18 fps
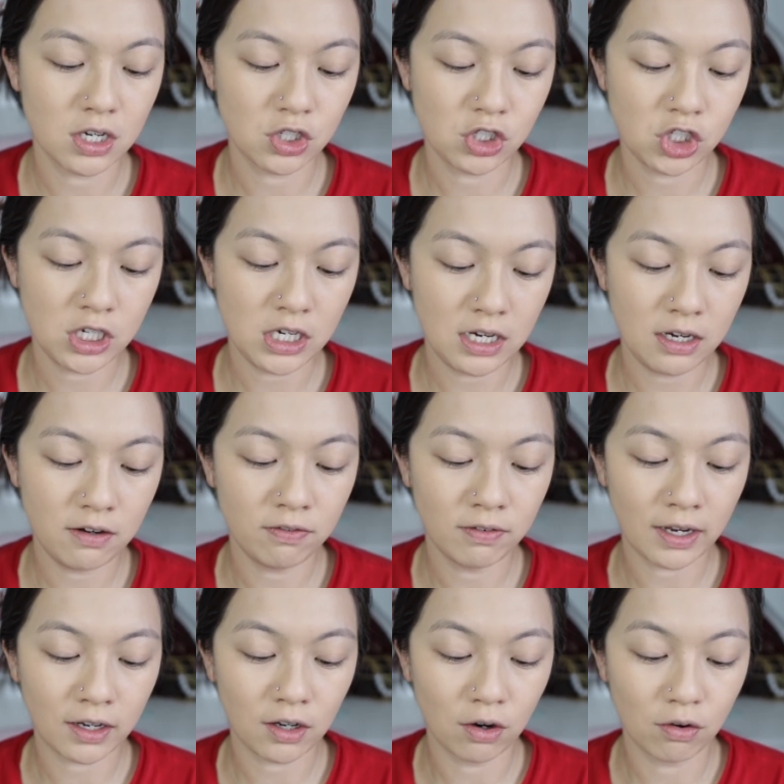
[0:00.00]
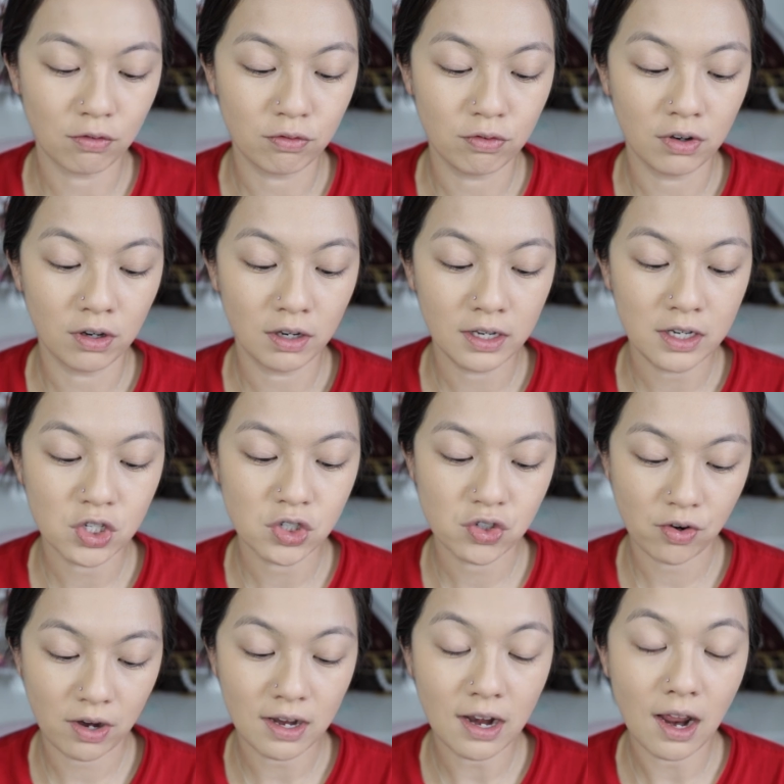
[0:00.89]
achieve like a really
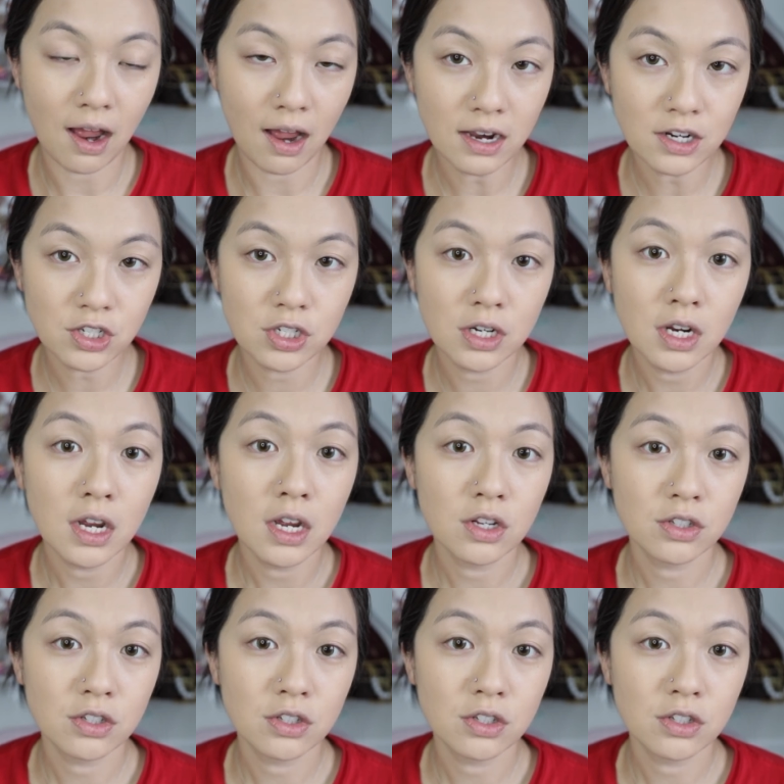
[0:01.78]
straight arch